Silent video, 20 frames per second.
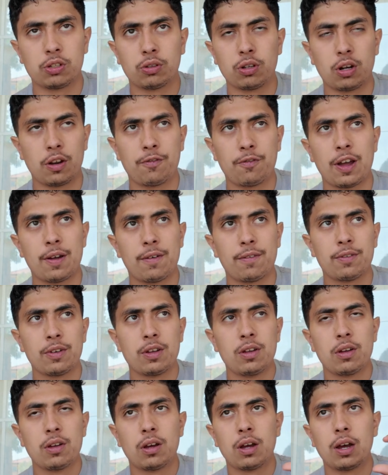So
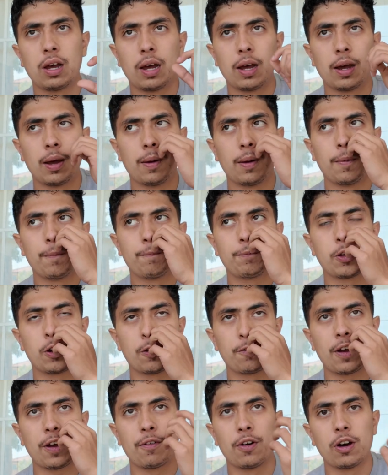
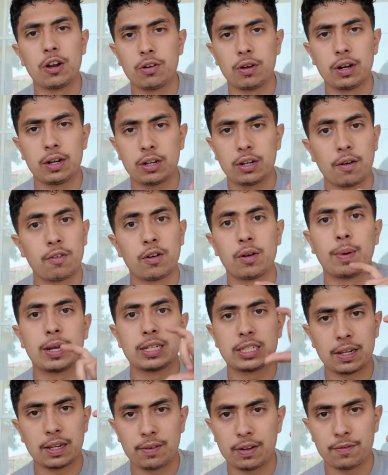3,500 covered
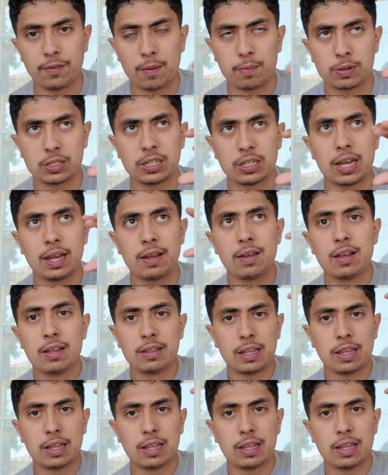by 75%.